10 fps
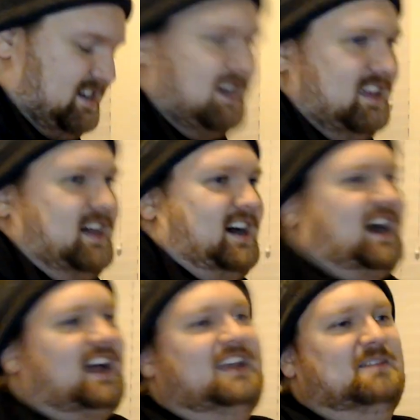I
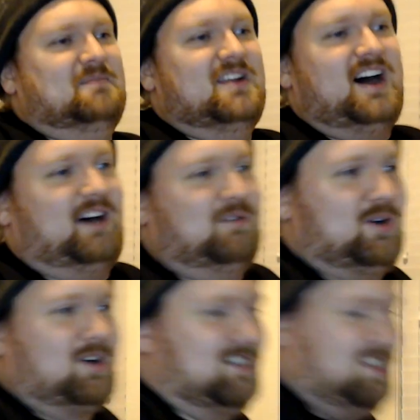am not
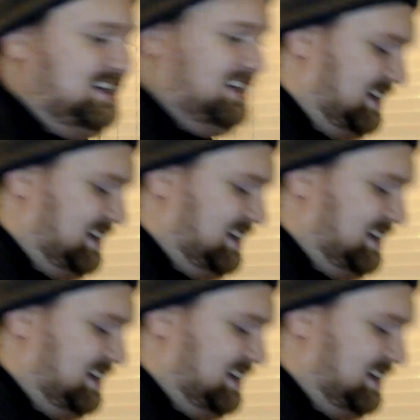worthy.